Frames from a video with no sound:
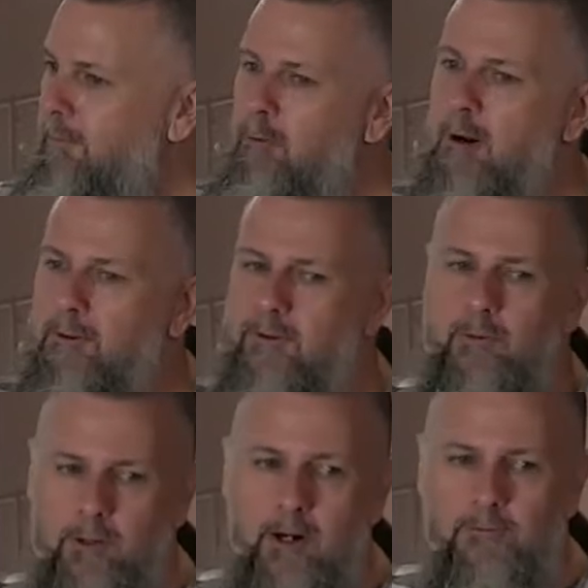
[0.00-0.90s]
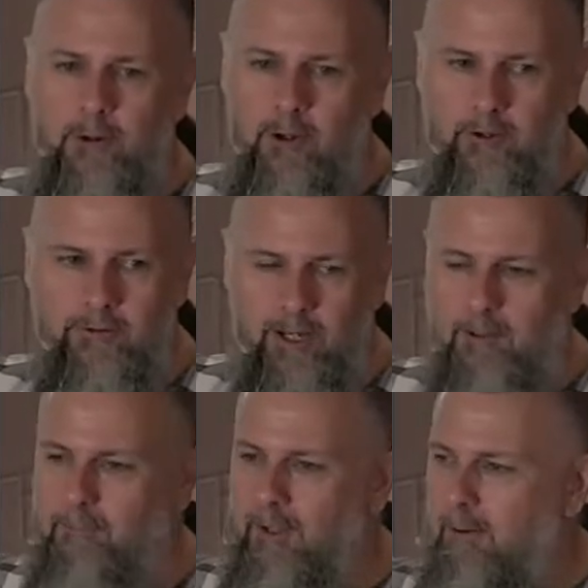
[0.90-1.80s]
been promising you comfort all the
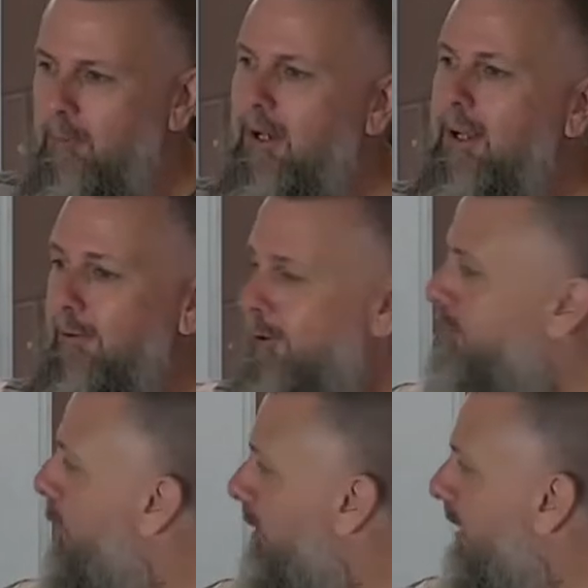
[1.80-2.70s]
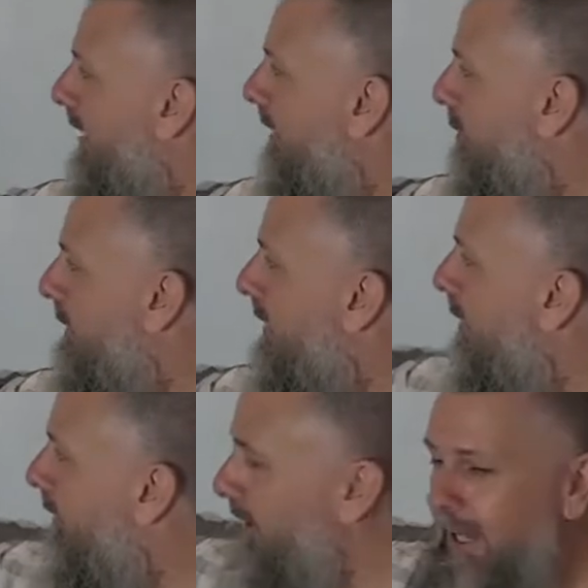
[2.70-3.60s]
time, but if you're so lucky as to be
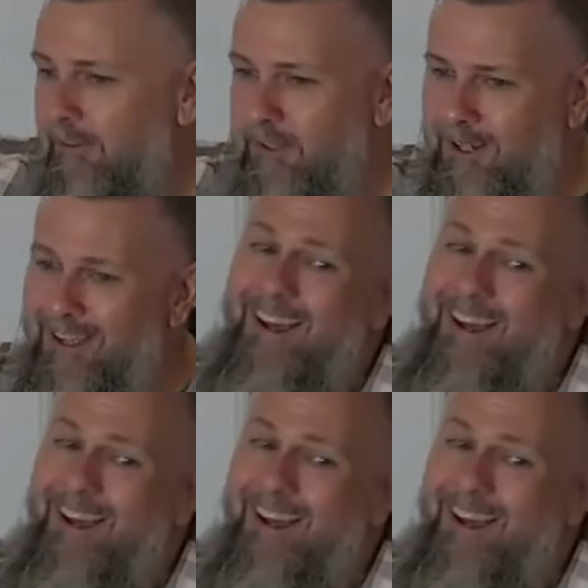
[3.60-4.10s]
here on the last day,